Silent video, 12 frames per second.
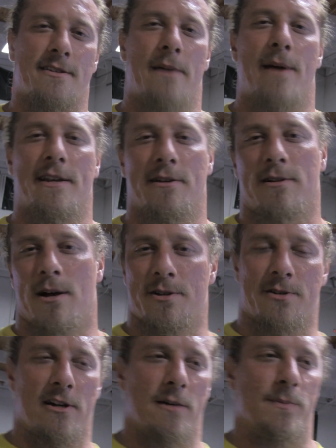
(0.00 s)
So I might do close
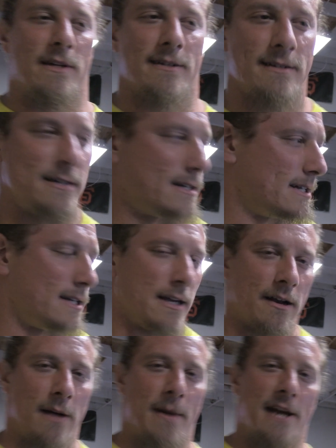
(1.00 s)
grip, and
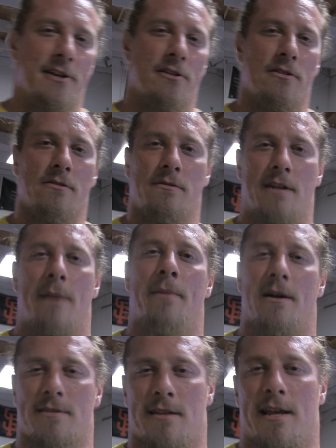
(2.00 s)
you know, I might do
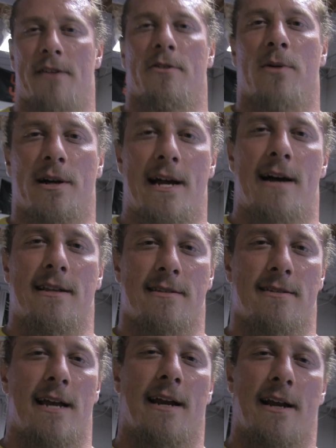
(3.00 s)
dumbbells on the other workout as
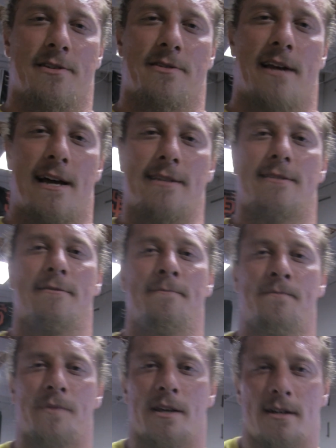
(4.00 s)
the second exercise.
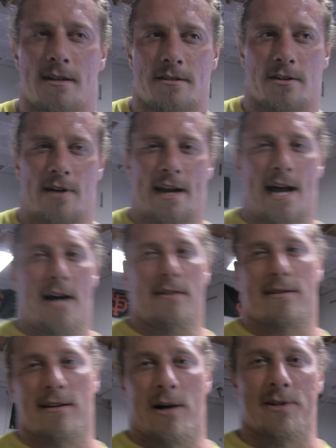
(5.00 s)
So right now
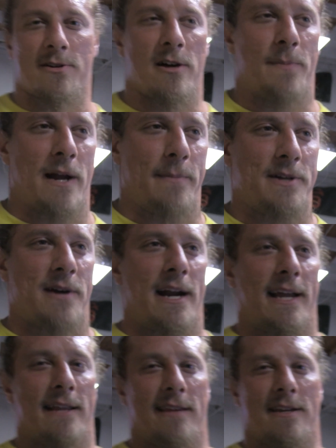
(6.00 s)
it's close grip, and I've been trying
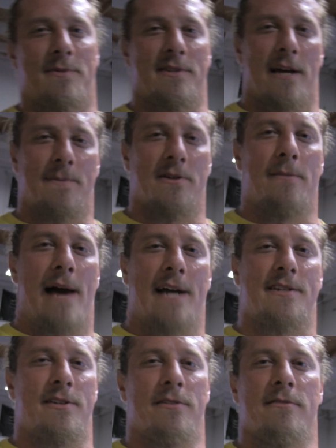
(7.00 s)
to get these ones up to a
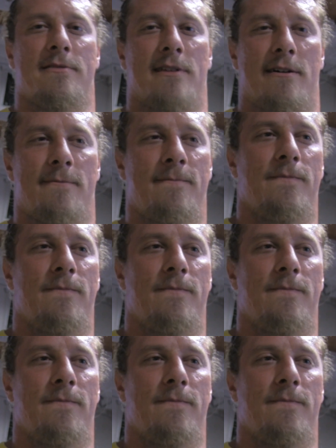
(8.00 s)
max too. So